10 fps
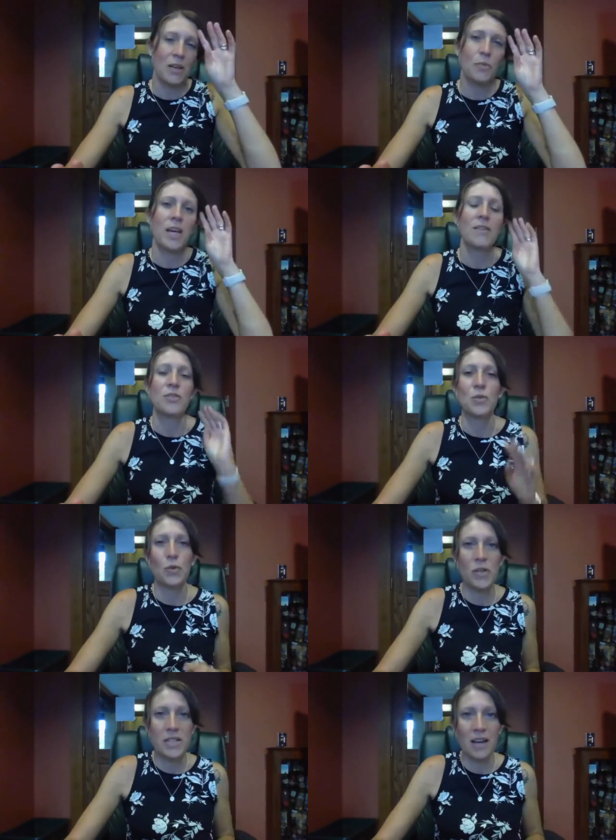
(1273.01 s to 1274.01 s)
We have
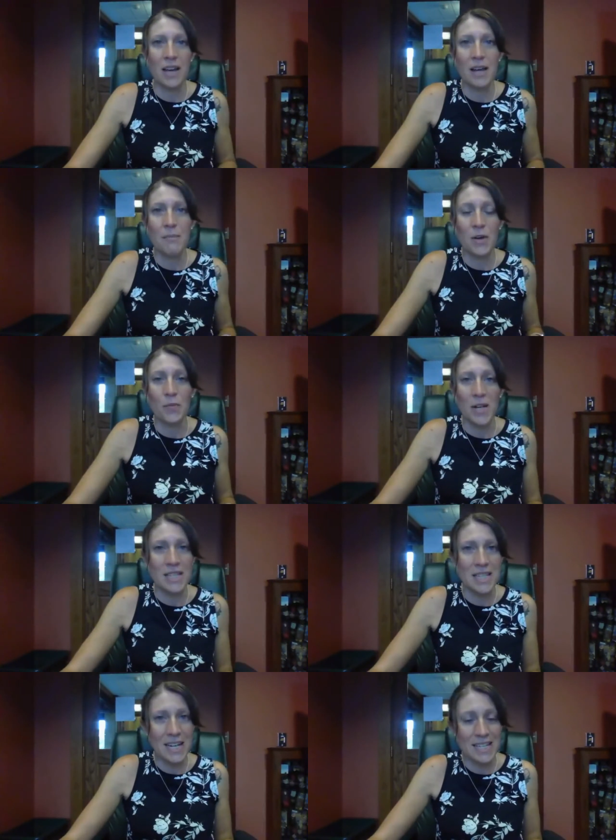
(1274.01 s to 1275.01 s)
story time on
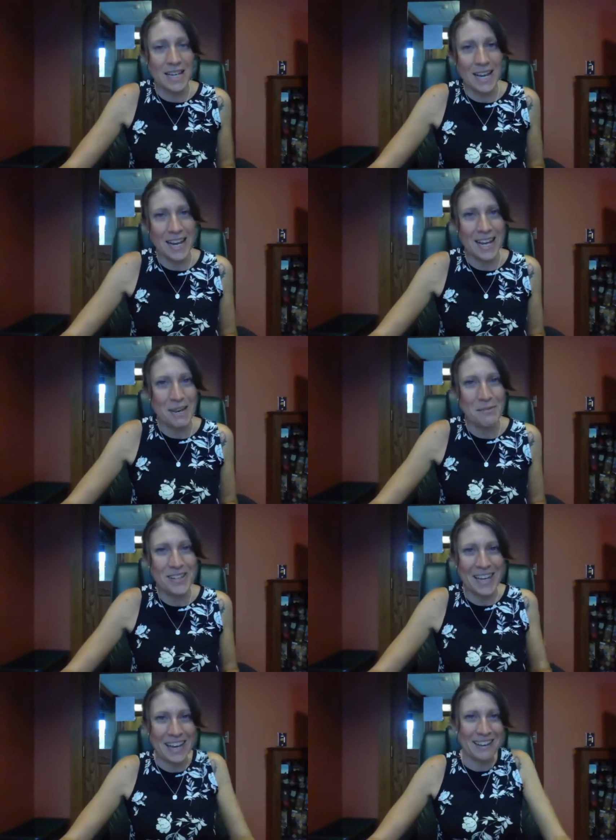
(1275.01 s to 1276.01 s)
Wednesday at 10 a.m. with
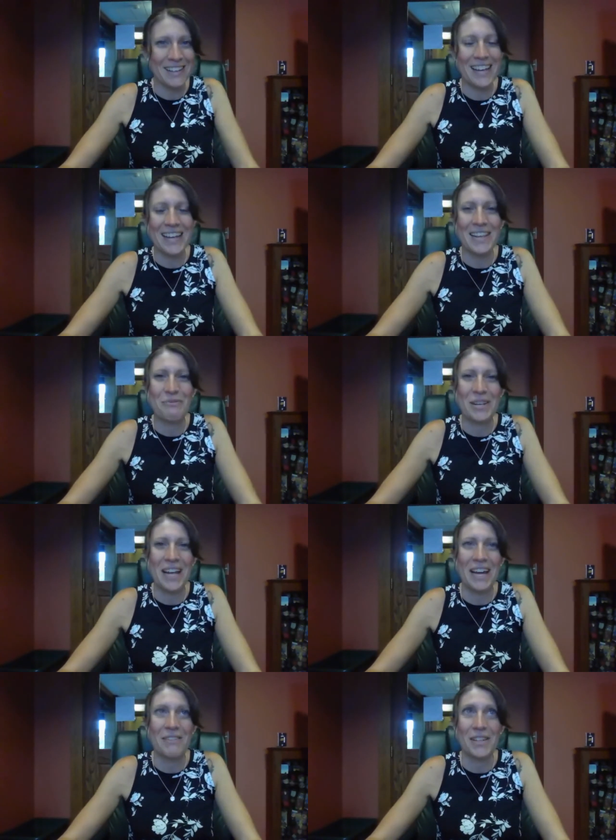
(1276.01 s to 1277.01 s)
Gail, and then we
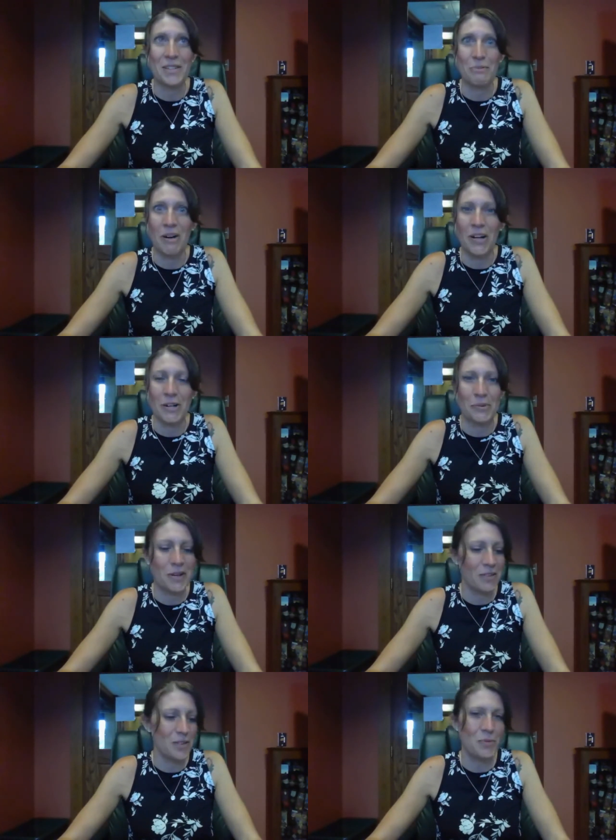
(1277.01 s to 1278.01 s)
have, that's tomorrow. Wow,
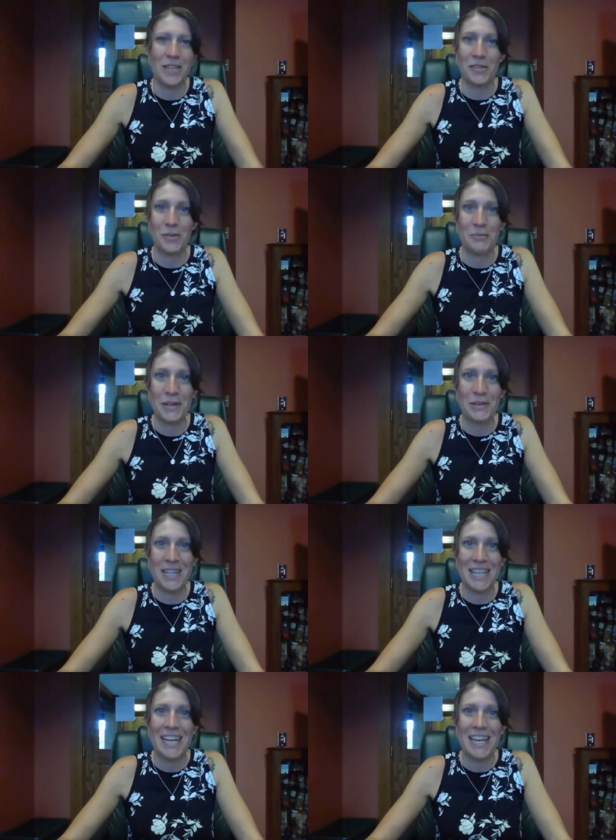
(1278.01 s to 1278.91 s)
this week is going by quickly.